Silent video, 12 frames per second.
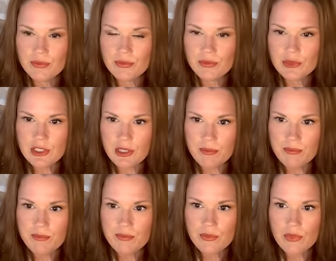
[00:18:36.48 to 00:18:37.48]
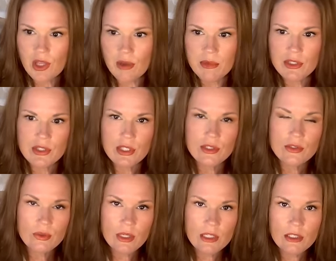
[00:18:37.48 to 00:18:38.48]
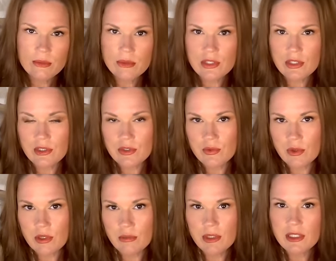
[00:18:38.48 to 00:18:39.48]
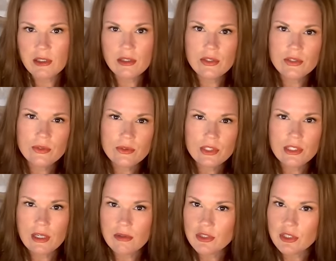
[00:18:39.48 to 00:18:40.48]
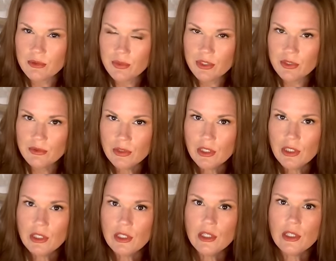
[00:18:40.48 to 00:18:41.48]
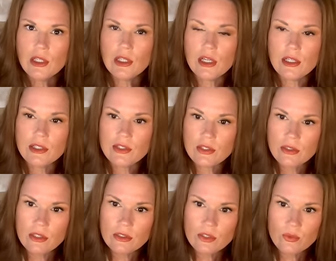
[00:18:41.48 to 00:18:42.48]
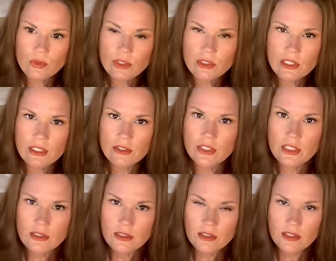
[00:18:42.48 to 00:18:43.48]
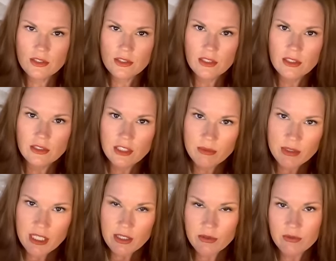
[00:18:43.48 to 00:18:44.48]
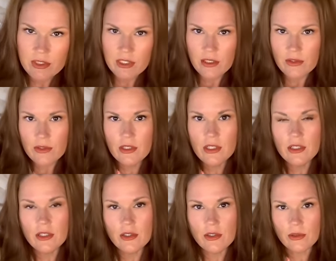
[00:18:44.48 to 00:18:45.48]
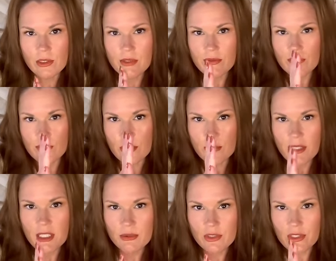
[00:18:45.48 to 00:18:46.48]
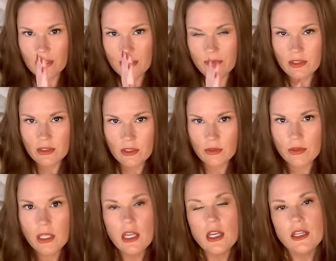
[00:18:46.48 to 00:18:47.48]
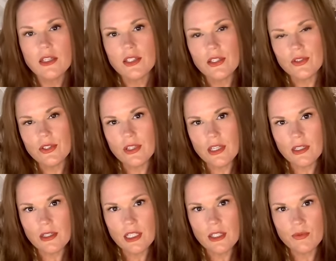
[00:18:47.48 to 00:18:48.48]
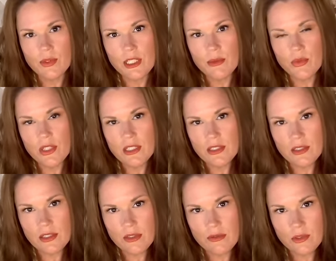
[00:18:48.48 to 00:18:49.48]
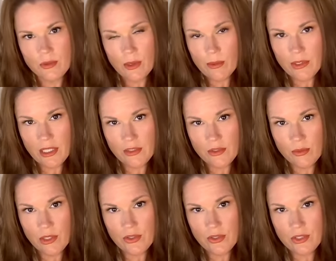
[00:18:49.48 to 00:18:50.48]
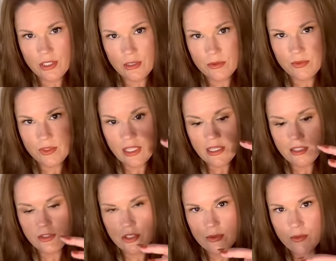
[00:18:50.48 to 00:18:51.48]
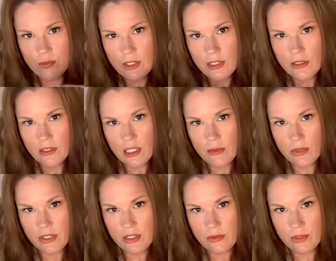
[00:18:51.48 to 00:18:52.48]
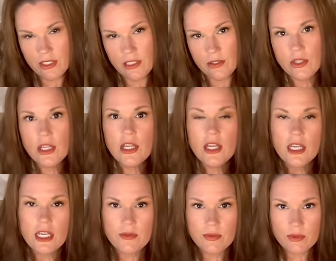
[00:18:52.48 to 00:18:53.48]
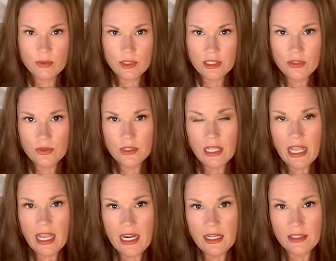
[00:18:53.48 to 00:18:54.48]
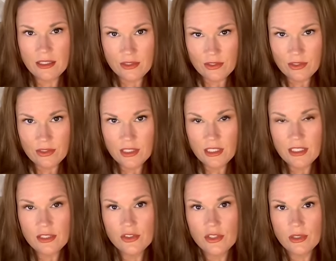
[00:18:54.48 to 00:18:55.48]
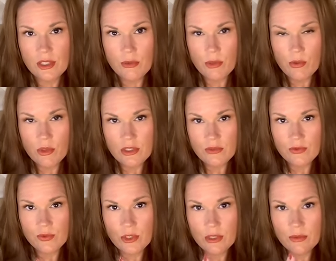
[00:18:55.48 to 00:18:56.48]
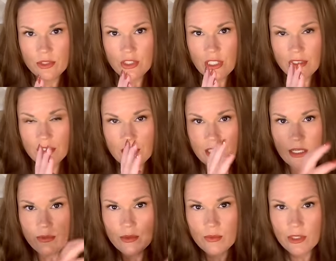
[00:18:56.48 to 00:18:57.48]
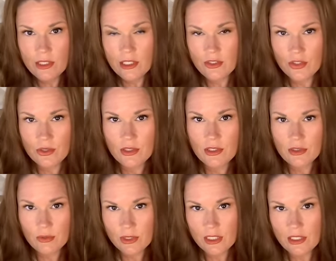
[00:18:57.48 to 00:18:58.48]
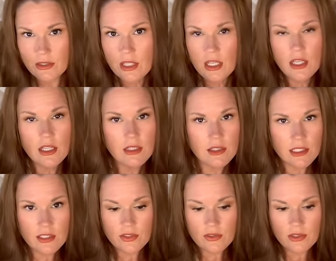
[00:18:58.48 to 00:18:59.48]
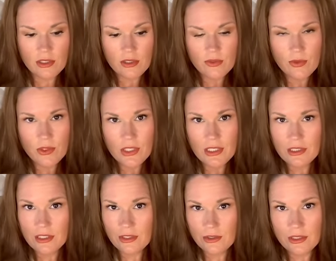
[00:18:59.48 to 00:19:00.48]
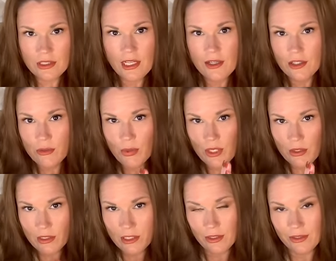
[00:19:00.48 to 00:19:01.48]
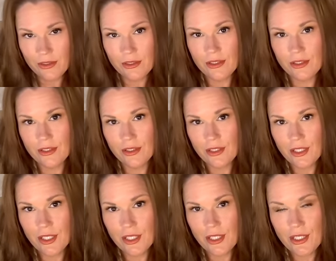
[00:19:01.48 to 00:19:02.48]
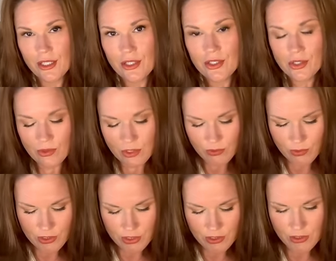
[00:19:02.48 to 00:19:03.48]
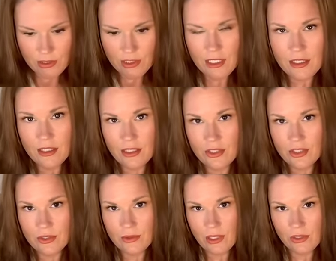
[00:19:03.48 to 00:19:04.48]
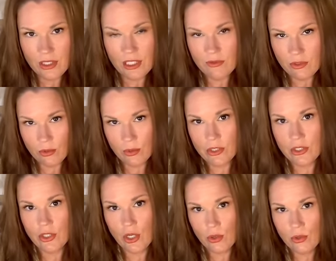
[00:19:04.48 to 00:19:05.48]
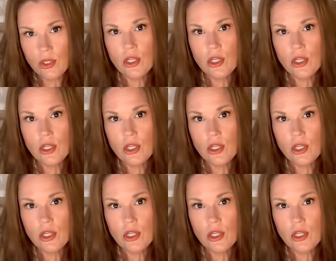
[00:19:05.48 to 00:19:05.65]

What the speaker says: Stop. I'm not saying it's right. I'm not saying it's wrong. But I also don't see how it's helping you. So long as one energy does not dominate over the other, you'll never fully be able to leave it alone. Because here's the thing. If we embrace this lover the way we would like to embrace ourselves, that energy would win and bring the other one down. If we really truly hated this connection and we wanted to fully reject it, that would win and shoot the other one down. These are, as far as I can tell, are entirely parallel. So in other words, they knock each other out. They have nowhere to go.